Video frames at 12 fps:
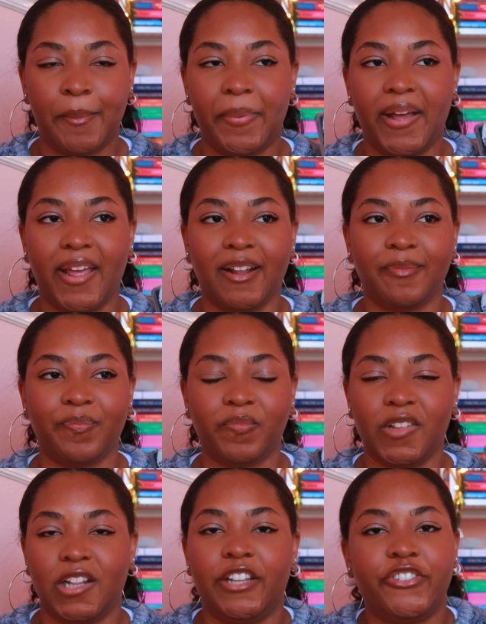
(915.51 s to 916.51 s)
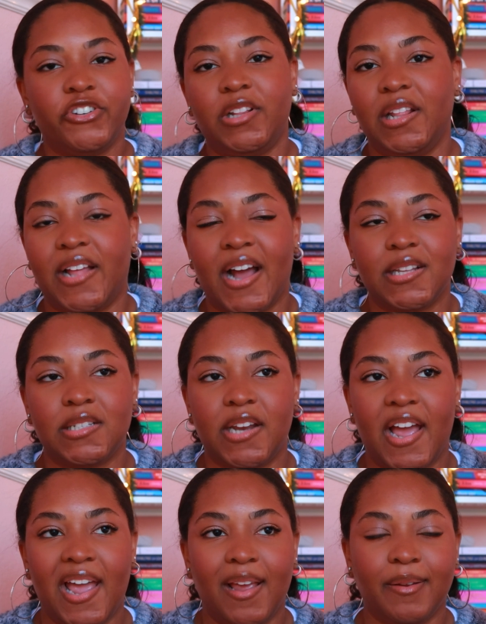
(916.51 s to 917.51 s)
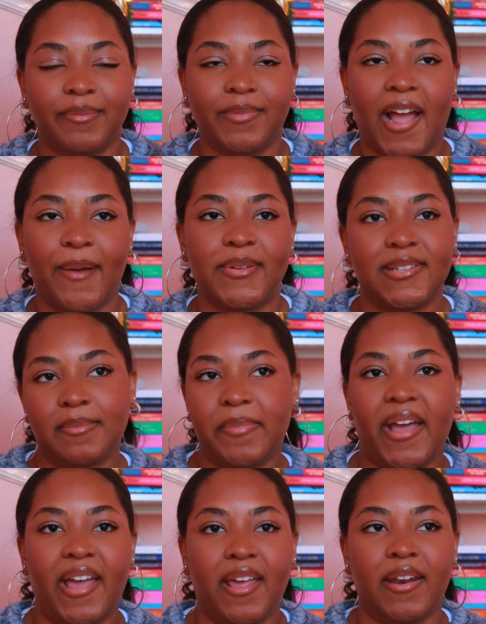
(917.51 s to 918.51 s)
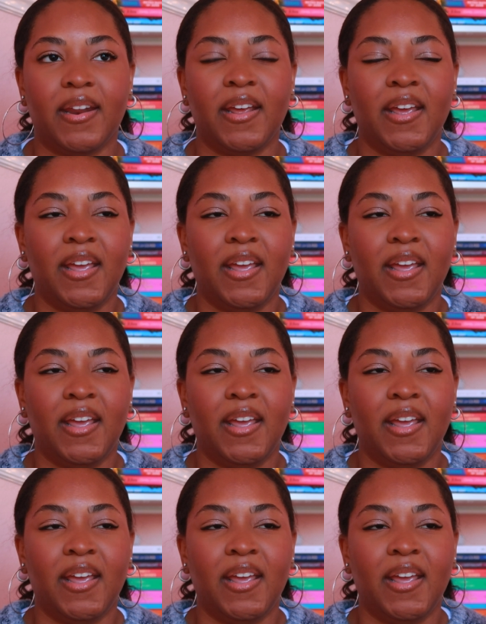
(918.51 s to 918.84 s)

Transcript: but literally last night I was in bed